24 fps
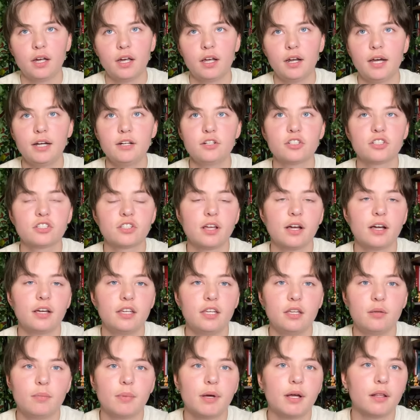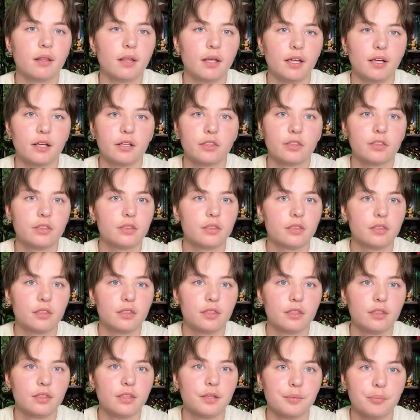And I just thought he meant like
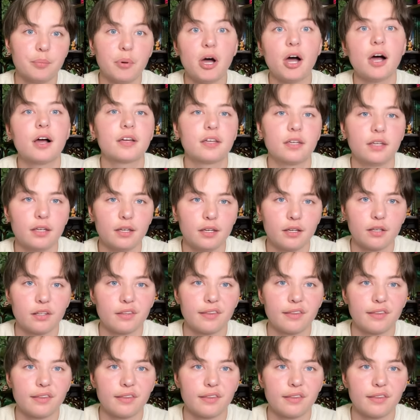the Pocky.